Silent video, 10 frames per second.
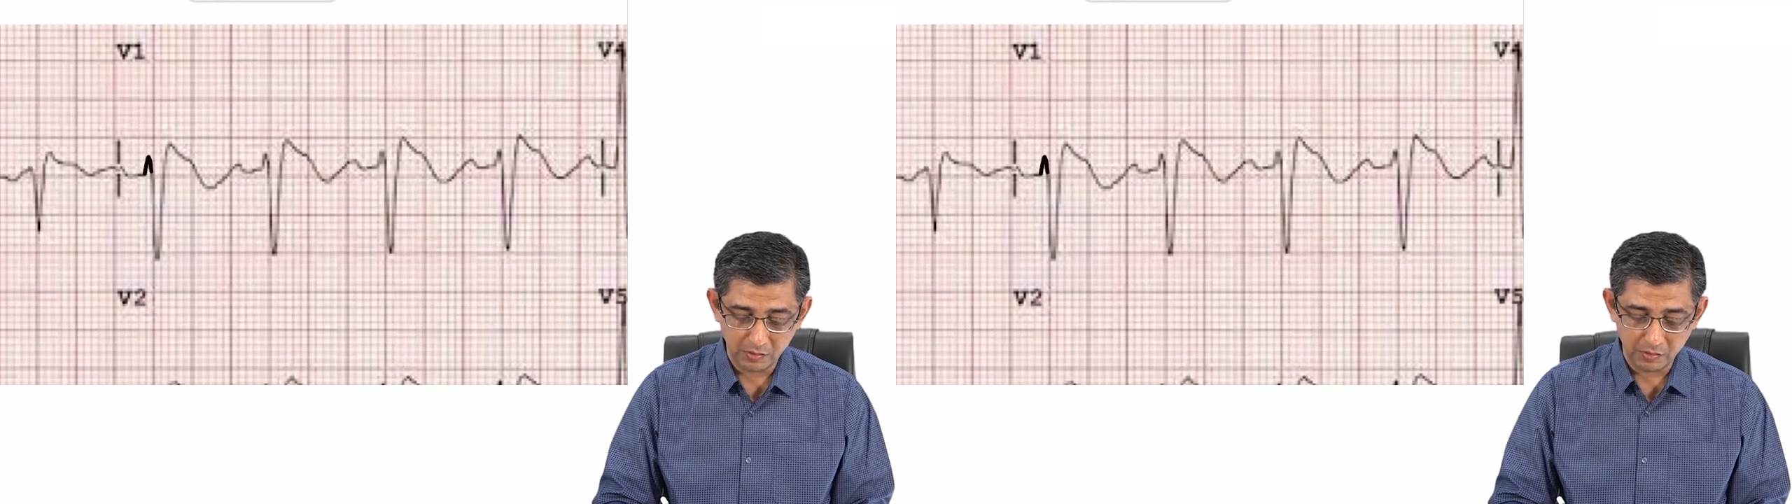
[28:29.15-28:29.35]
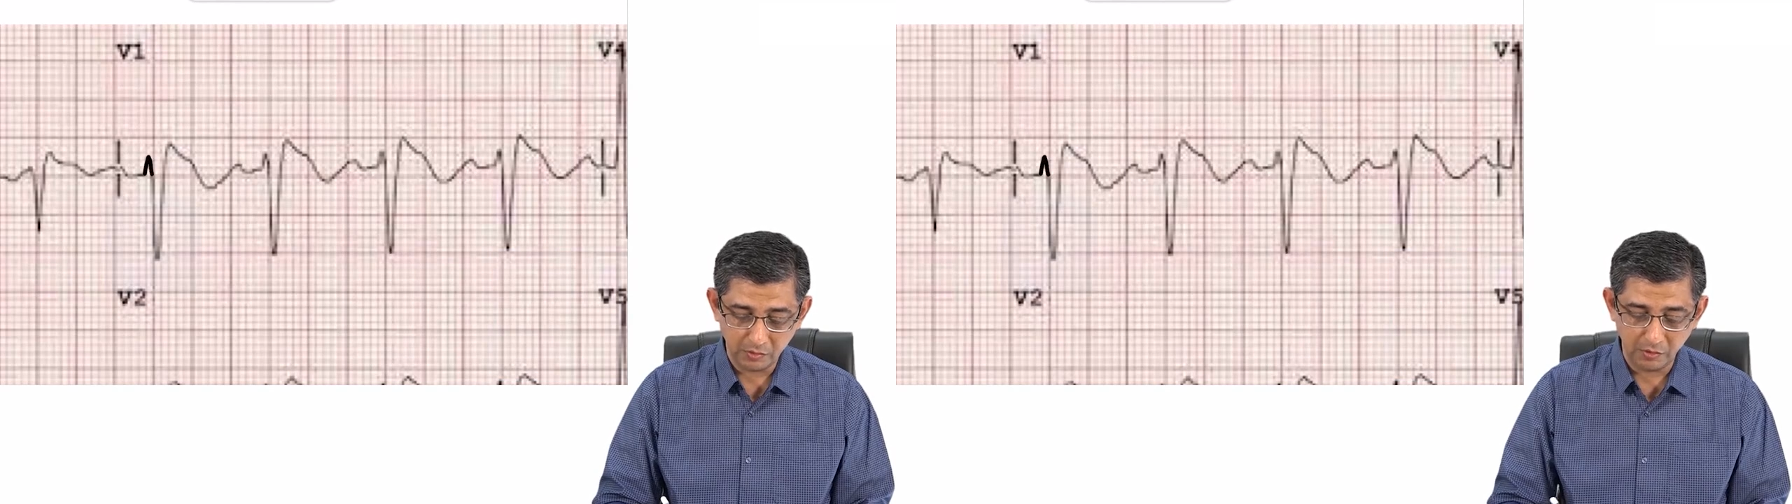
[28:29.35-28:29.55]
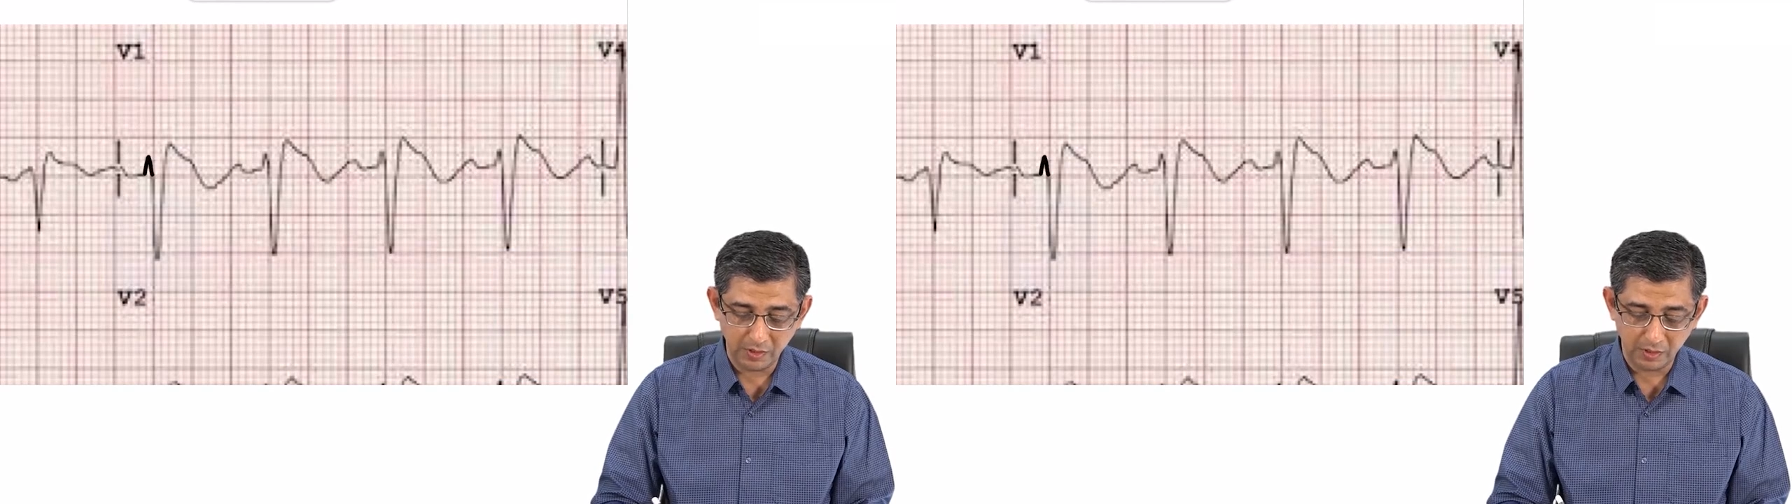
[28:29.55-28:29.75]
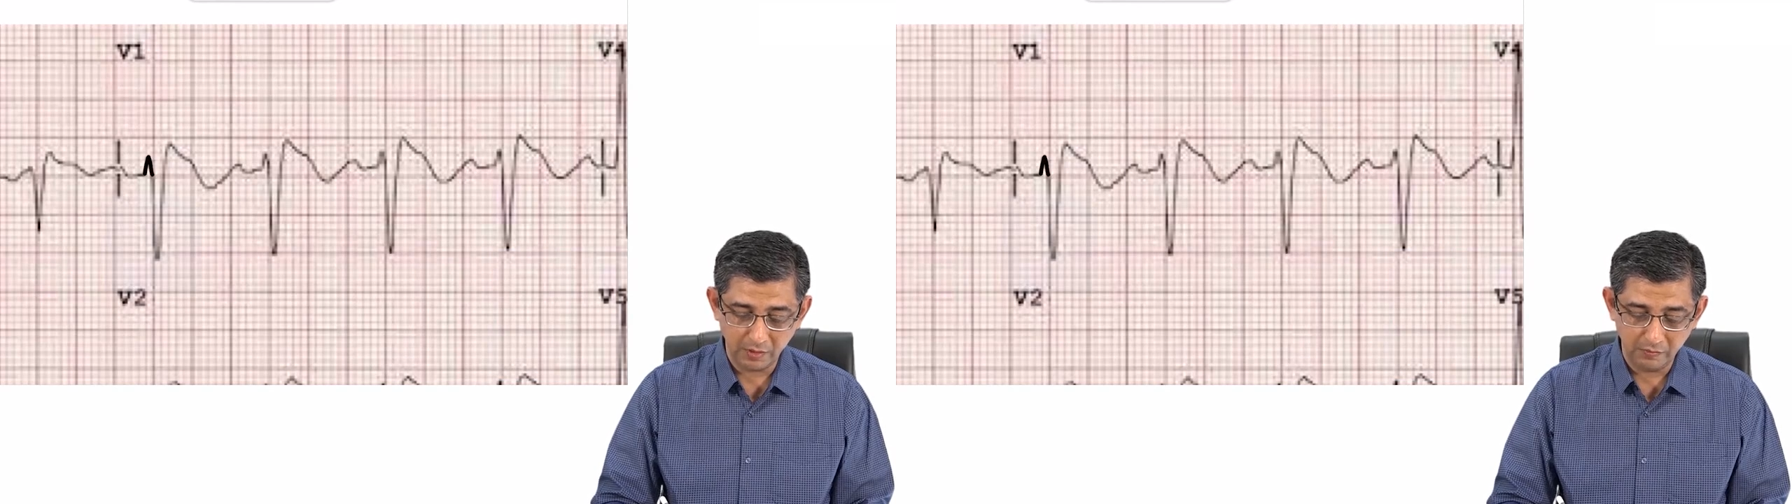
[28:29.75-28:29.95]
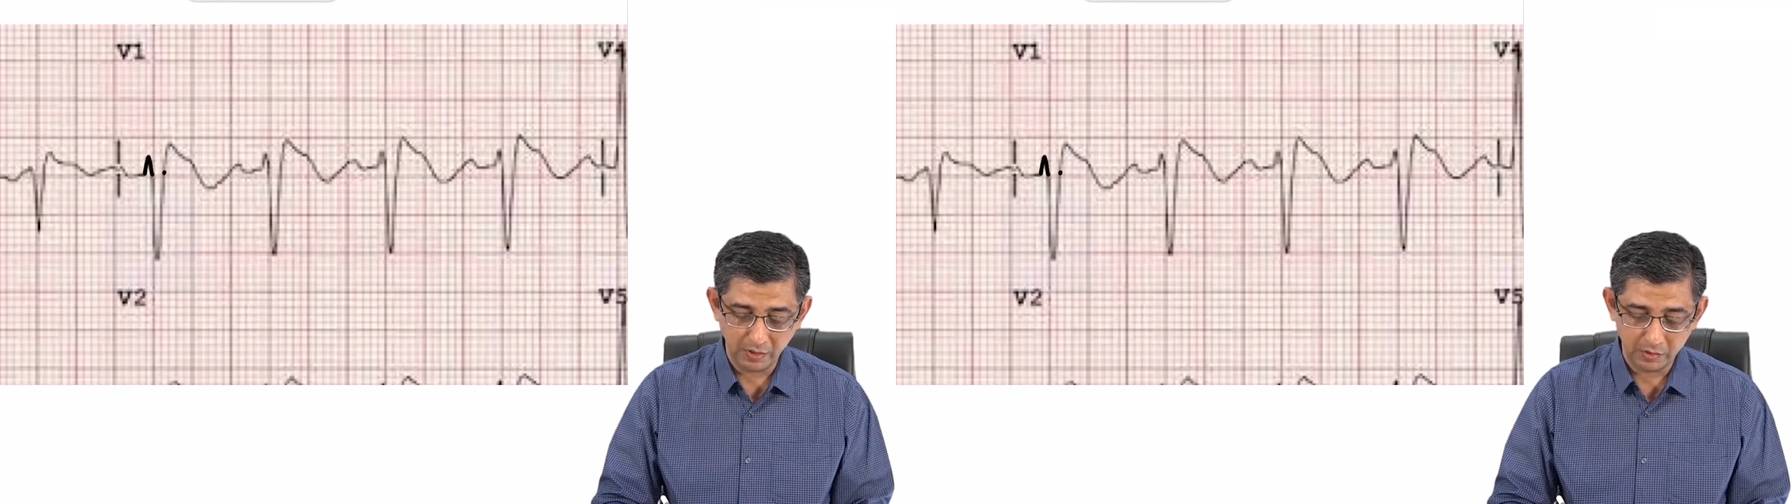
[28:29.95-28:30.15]
also got
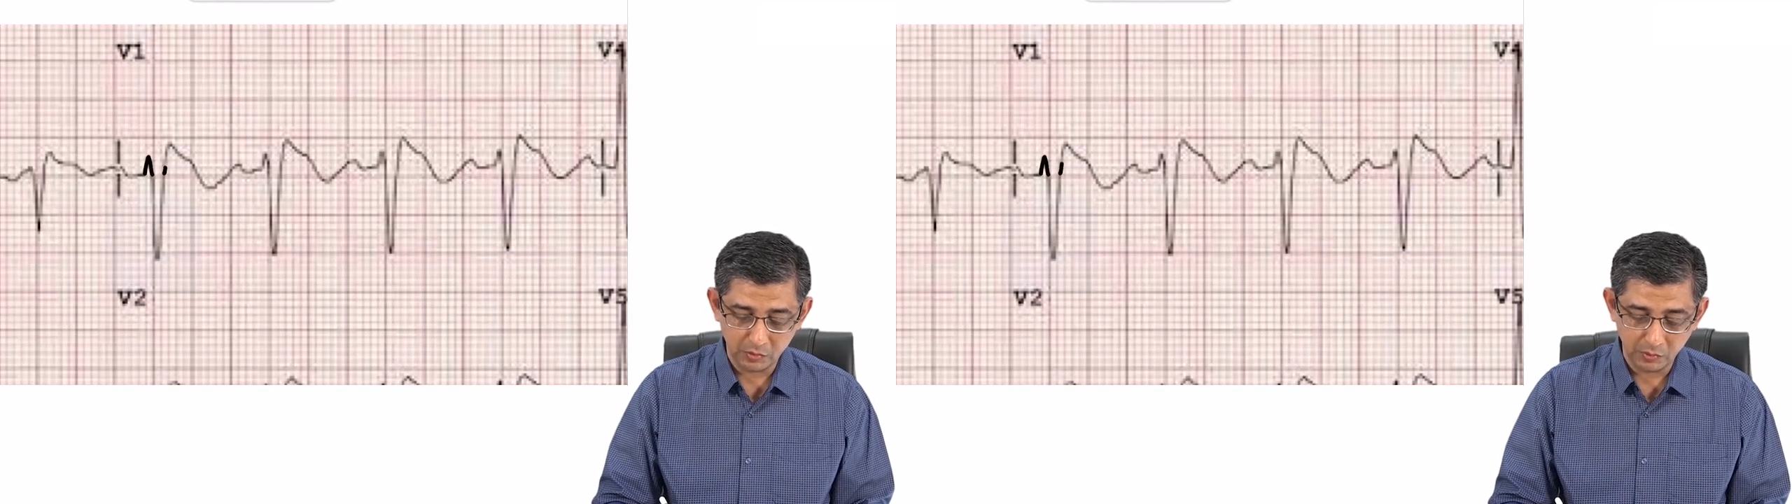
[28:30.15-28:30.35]
activated.